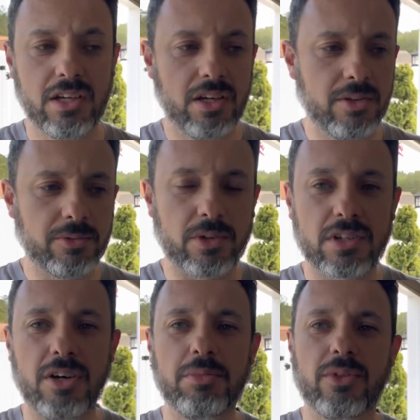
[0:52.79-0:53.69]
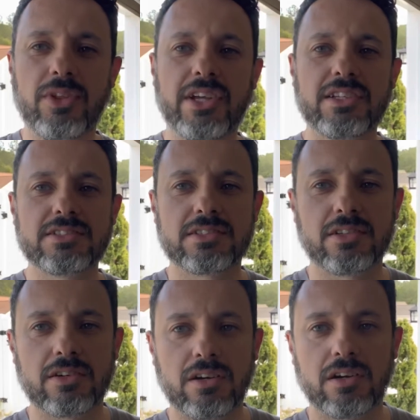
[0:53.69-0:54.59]
for a couple things.
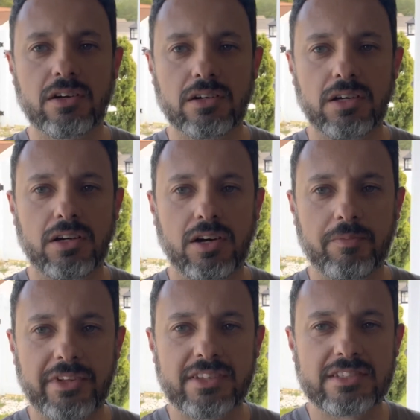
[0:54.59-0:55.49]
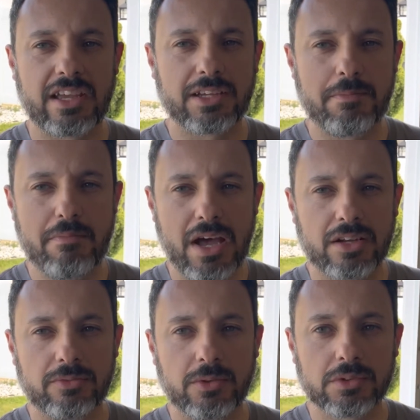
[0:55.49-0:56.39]
There are intake
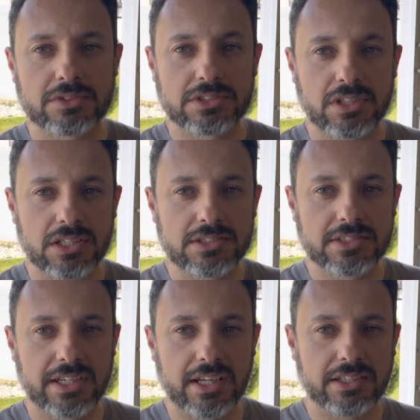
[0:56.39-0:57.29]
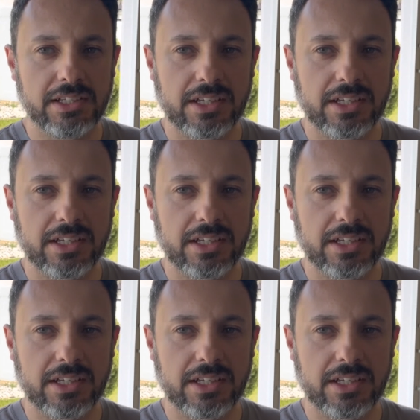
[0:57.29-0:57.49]
manifold studs that I need.